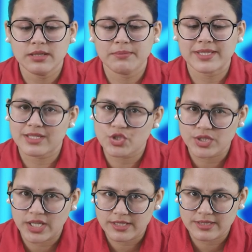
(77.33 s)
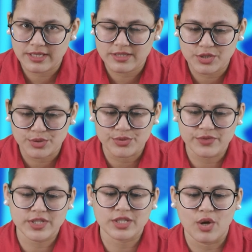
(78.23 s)
Massachusetts Institute
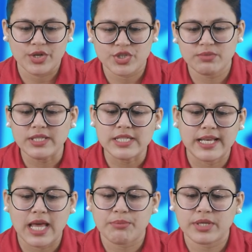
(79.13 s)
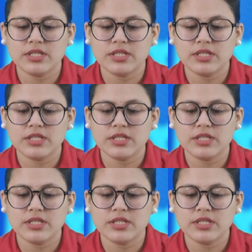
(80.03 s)
of Technology Media Lab